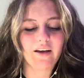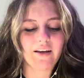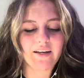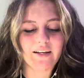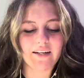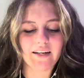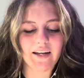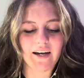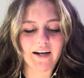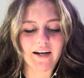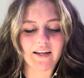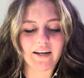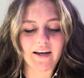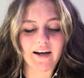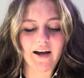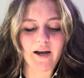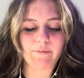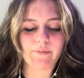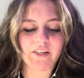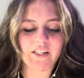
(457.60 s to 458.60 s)
9,
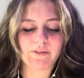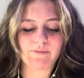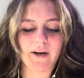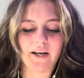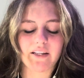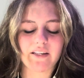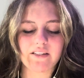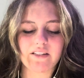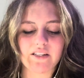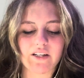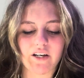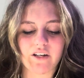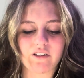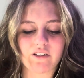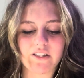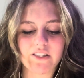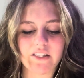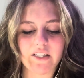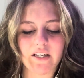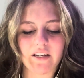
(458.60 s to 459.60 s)
I am expected to
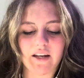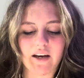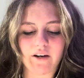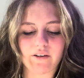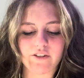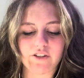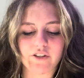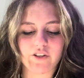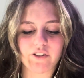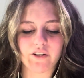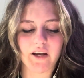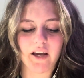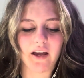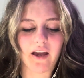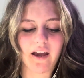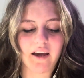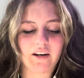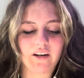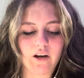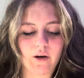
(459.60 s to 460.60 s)
understand how to create
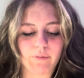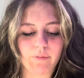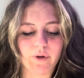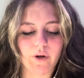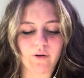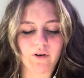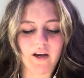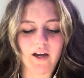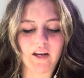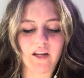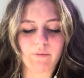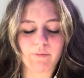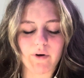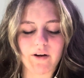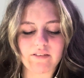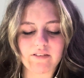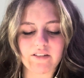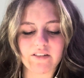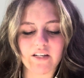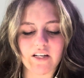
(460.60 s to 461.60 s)
and upload any
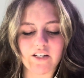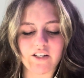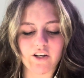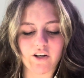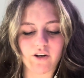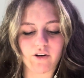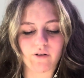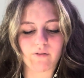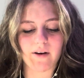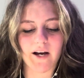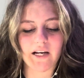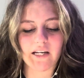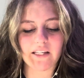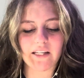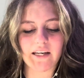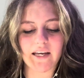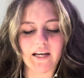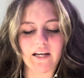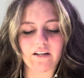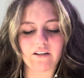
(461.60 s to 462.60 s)
presentation
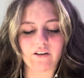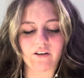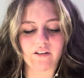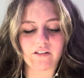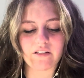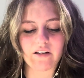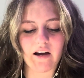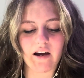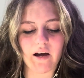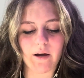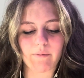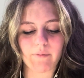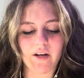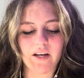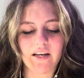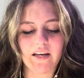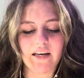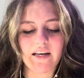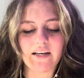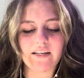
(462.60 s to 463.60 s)
correctly and on time.
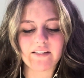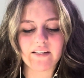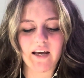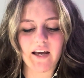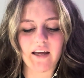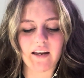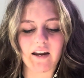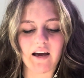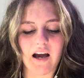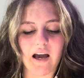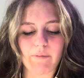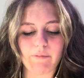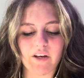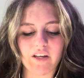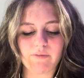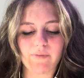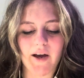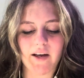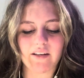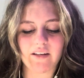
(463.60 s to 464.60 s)
10, I am
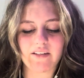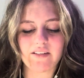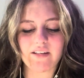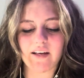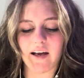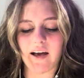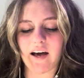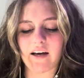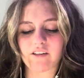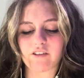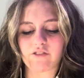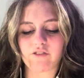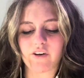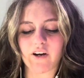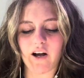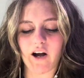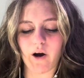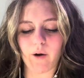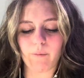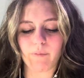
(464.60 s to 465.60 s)
expected to ask for
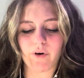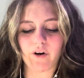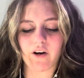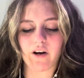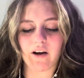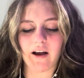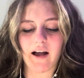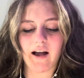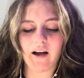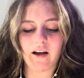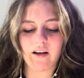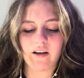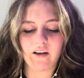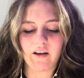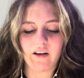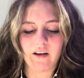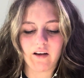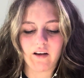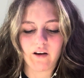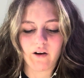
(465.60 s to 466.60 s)
help
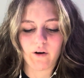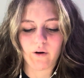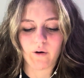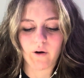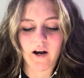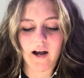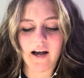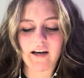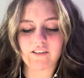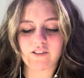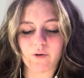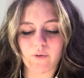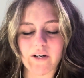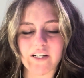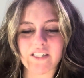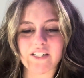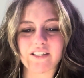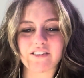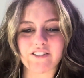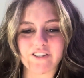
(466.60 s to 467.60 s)
or ask
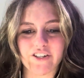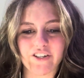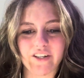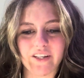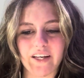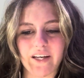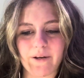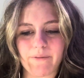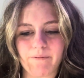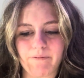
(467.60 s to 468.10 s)
questions early.